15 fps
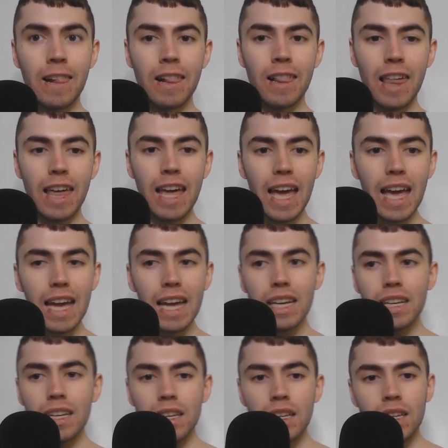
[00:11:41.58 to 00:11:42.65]
They
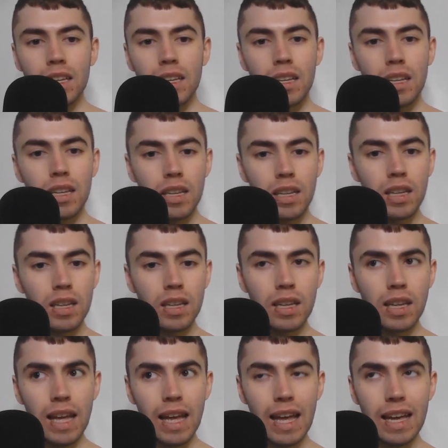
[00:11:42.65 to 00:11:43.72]
had
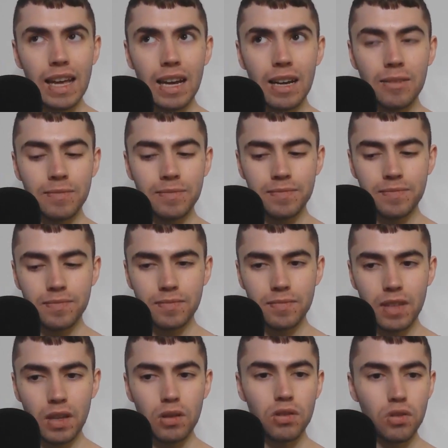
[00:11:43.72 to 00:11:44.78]
there
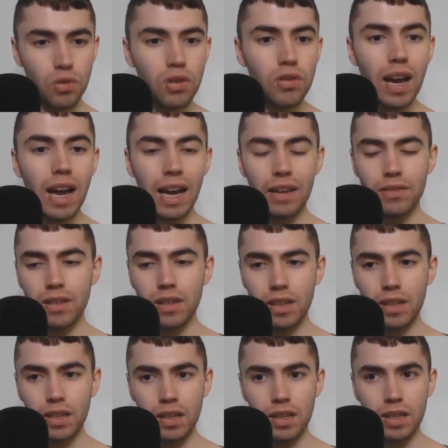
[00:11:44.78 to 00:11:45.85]
was 3 drives.
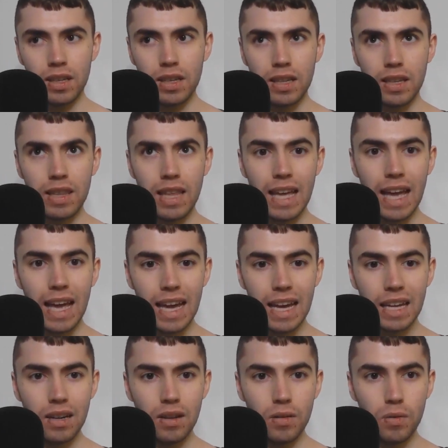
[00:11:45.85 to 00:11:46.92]
They
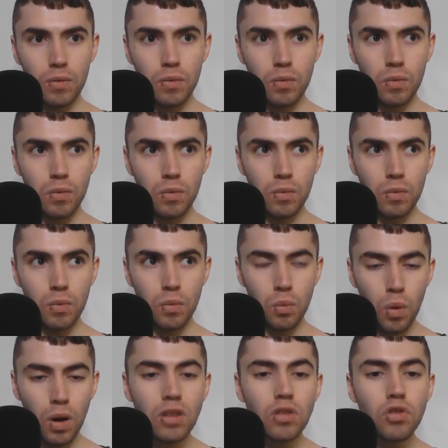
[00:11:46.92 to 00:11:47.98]
had
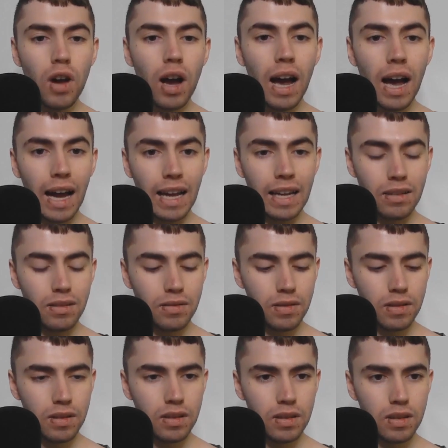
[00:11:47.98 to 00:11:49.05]
1 drive
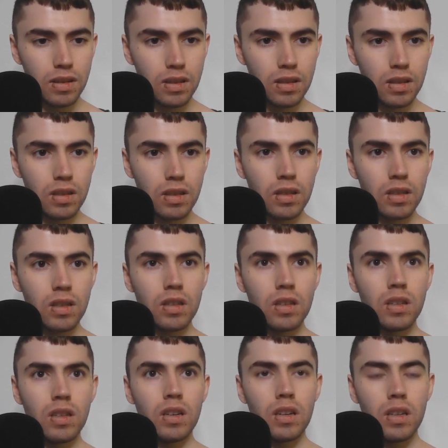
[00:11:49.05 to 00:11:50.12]

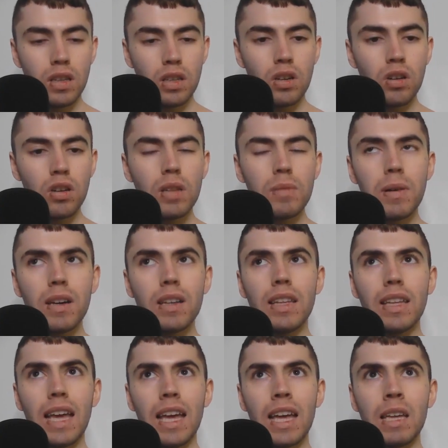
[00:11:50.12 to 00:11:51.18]
in the early part of the
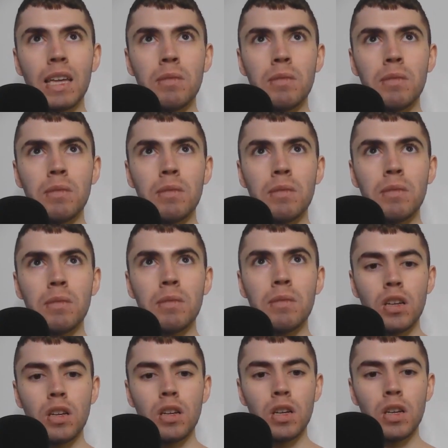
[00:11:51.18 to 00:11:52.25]
game.
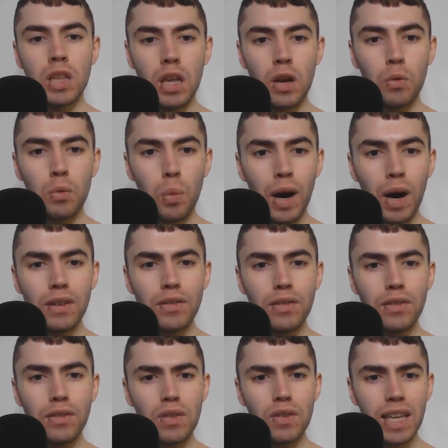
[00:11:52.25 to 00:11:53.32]
Their wide
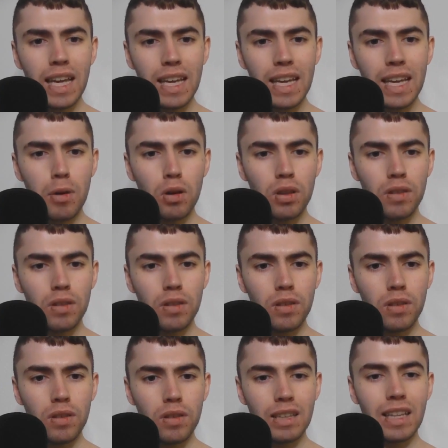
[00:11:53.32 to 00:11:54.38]
receiver can't get both of his
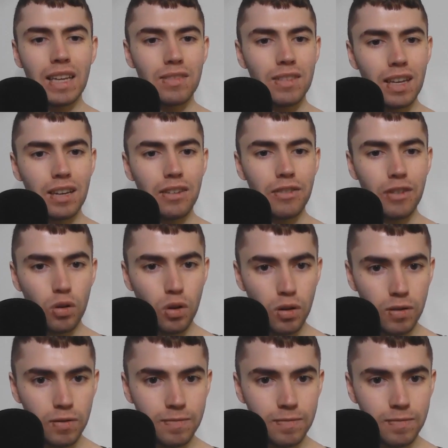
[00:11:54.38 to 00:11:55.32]
feet and they have to take a field goal.